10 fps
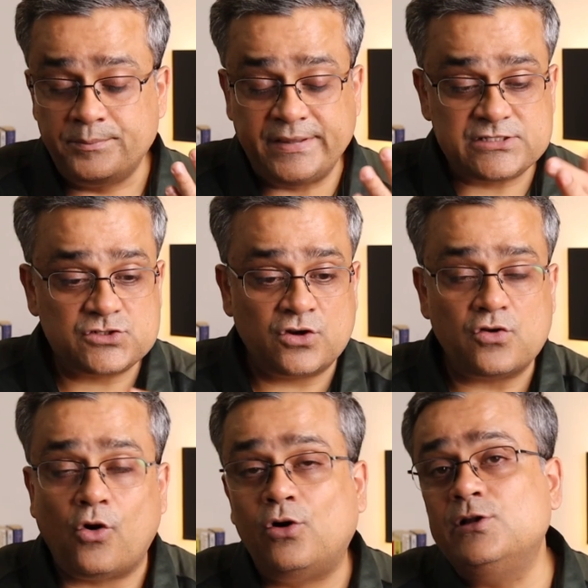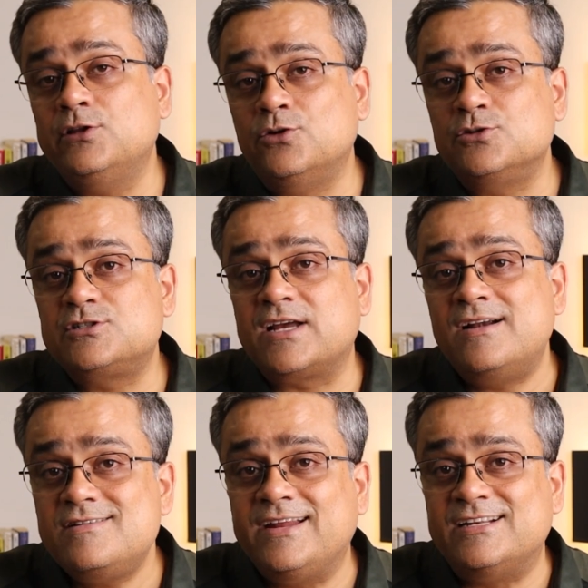based on all those
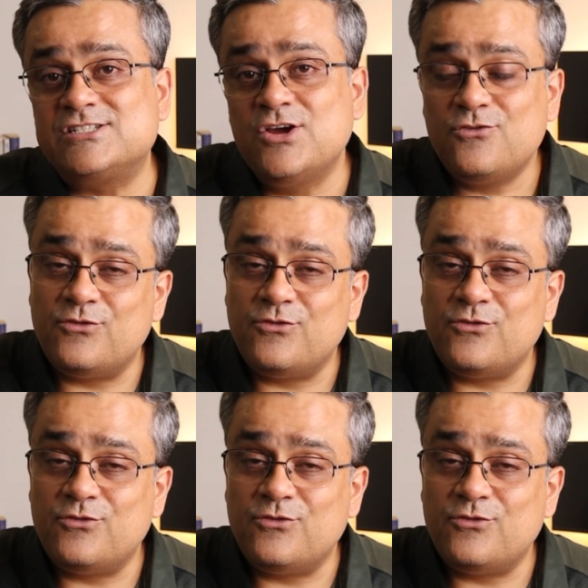contents,